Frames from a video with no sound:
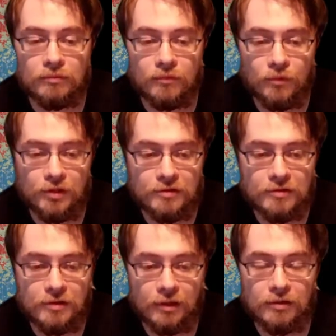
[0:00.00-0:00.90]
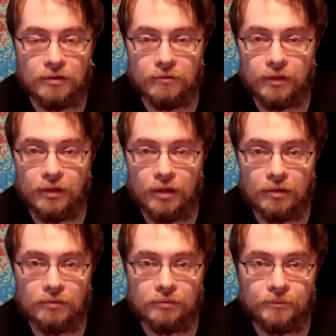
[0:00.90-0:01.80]
You can see that here right
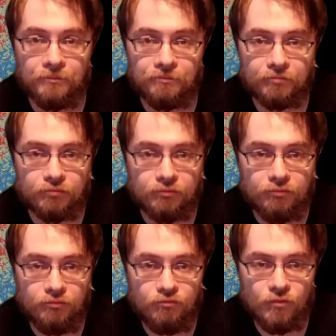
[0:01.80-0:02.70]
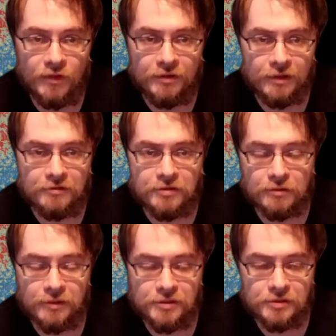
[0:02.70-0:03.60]
now. The next
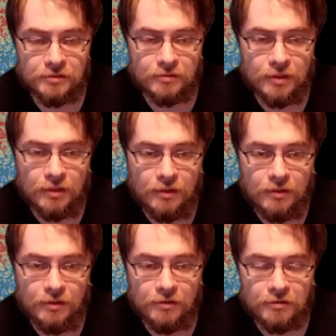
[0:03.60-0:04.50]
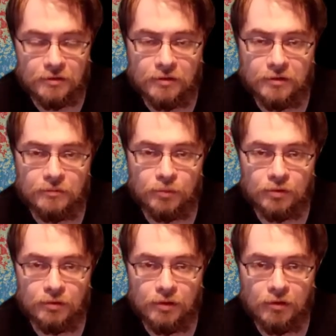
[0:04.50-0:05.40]
generation is already
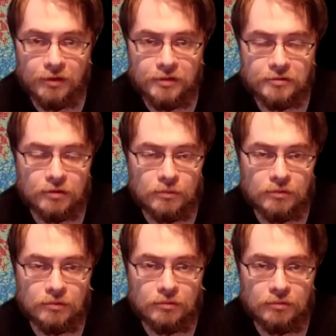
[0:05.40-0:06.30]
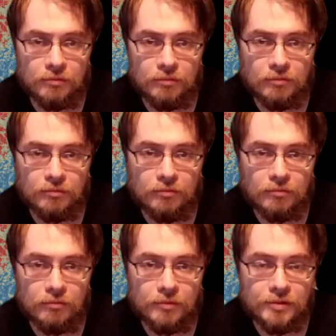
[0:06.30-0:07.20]
in trouble.
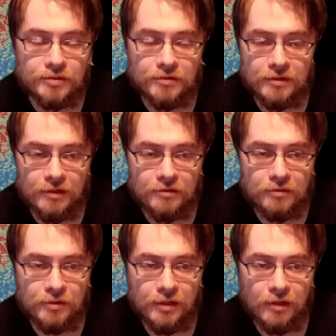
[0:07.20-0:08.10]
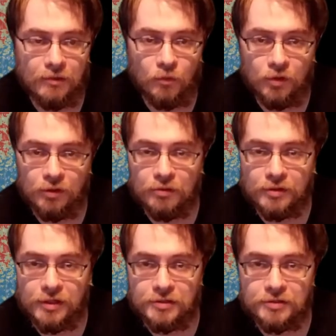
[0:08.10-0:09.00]
Just that it's okay in one
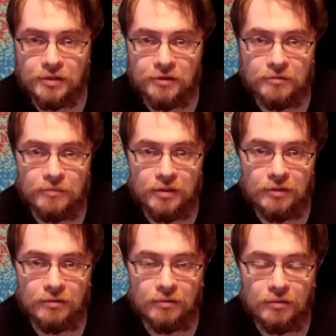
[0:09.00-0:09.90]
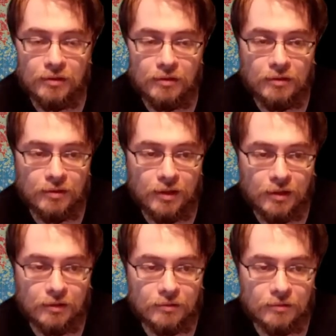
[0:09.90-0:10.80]
location doesn't mean that
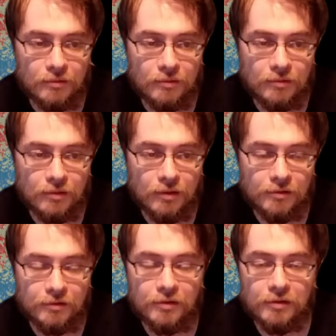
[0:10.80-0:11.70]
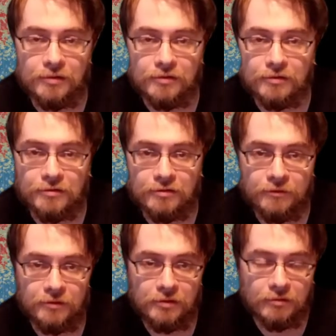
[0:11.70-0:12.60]
other areas aren't
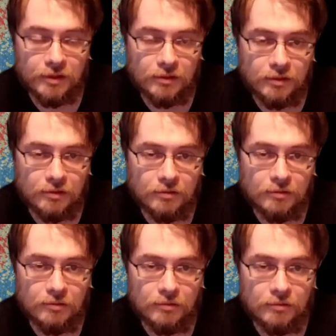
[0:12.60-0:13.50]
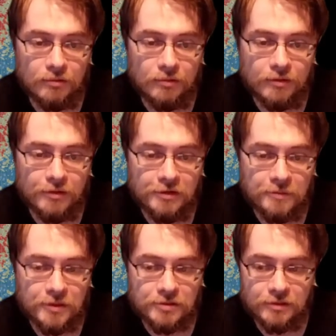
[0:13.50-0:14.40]
suffering greatly,
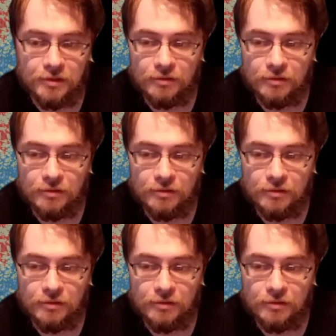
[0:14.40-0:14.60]
especially